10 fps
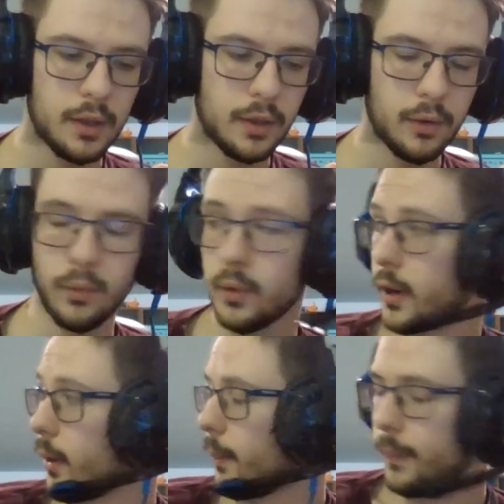Who
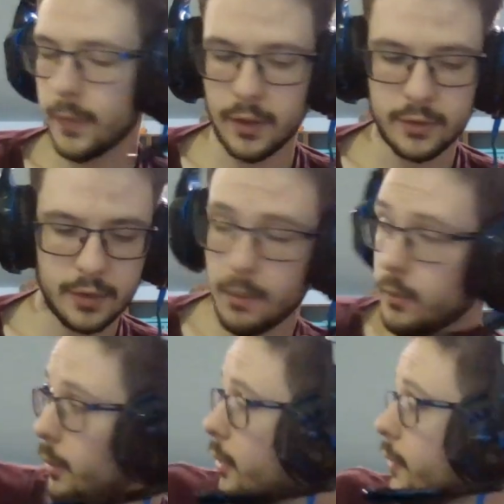count? I'm gonna
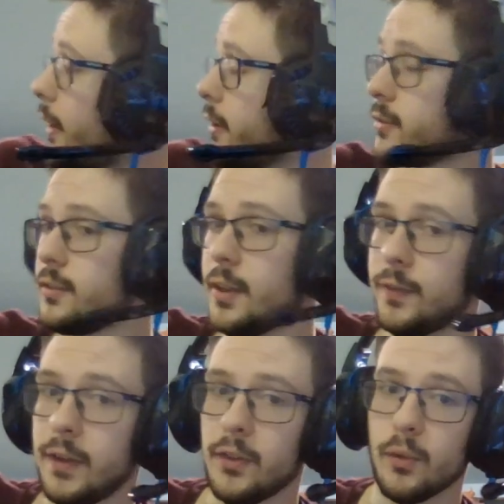put that asleep
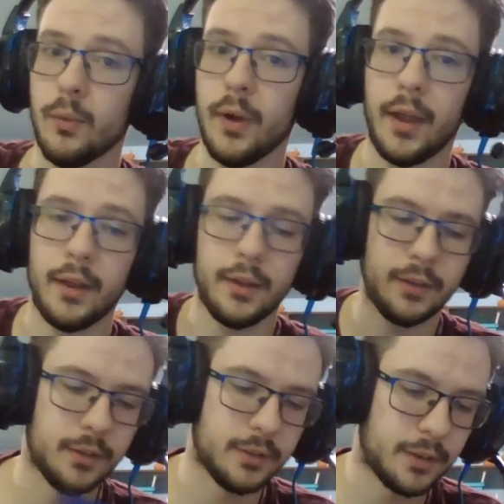either way
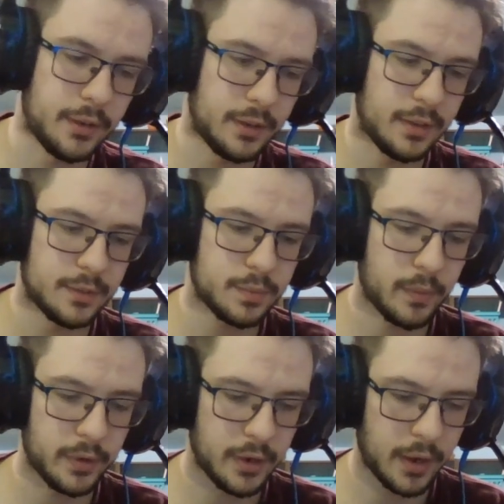because it's probably
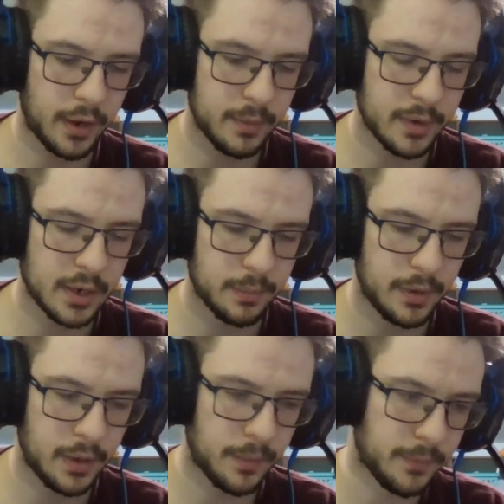not. It might not
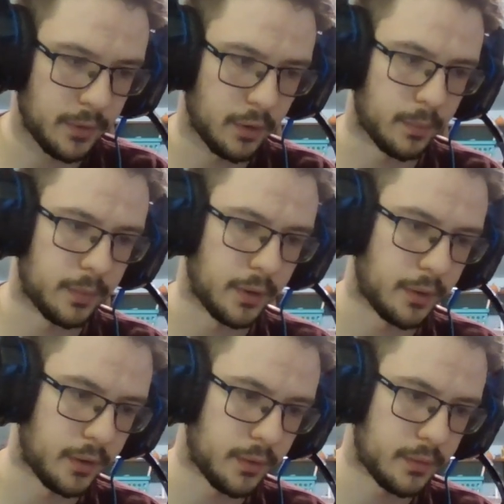be but
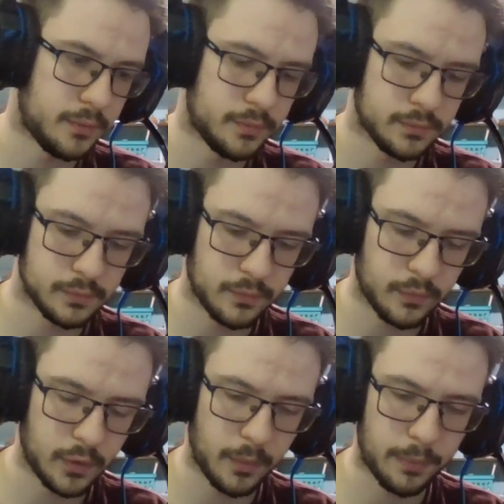
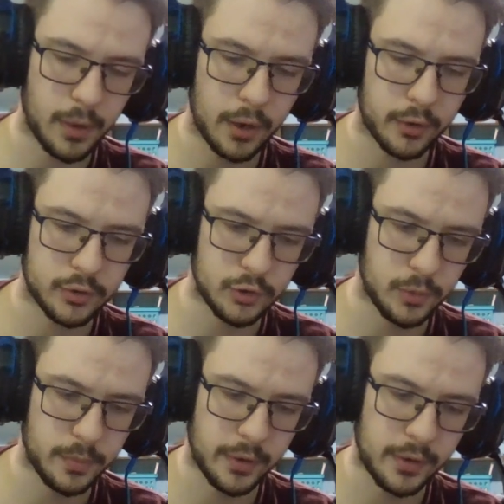a buck or two,
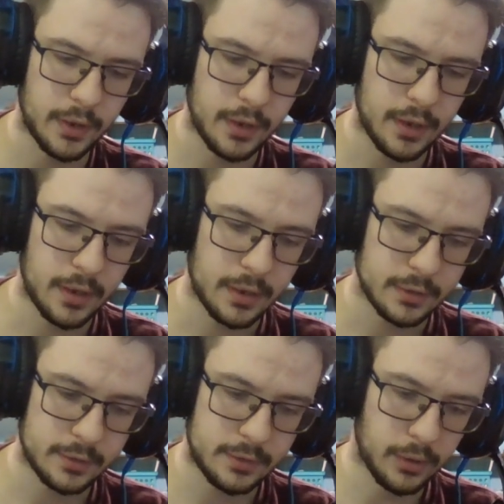but
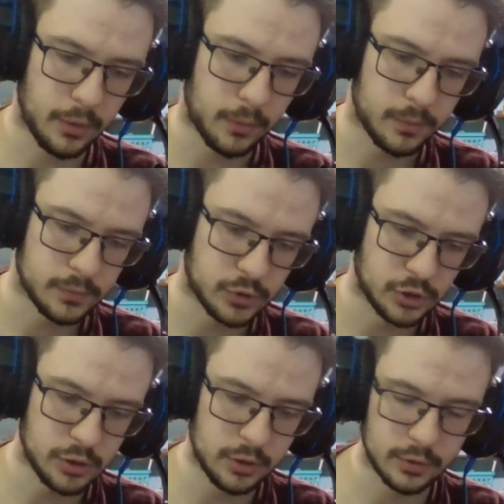still,
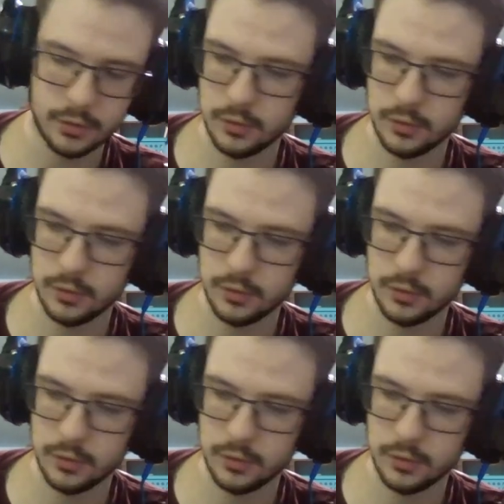jeez.